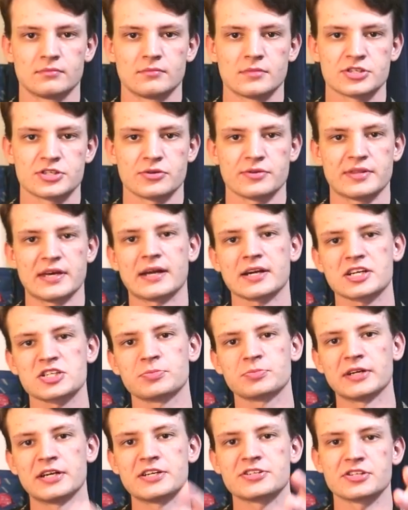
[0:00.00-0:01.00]
So that
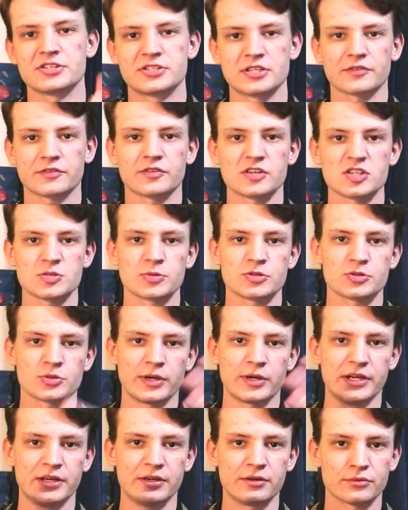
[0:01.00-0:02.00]
explains the difference
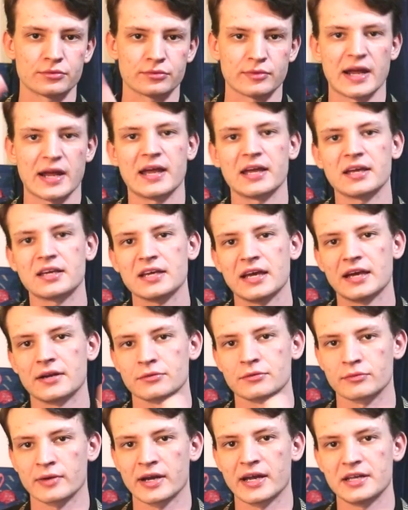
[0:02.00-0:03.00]
between rank
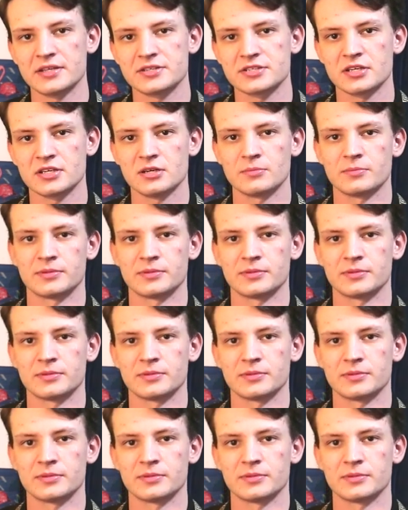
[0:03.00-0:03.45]
and rate,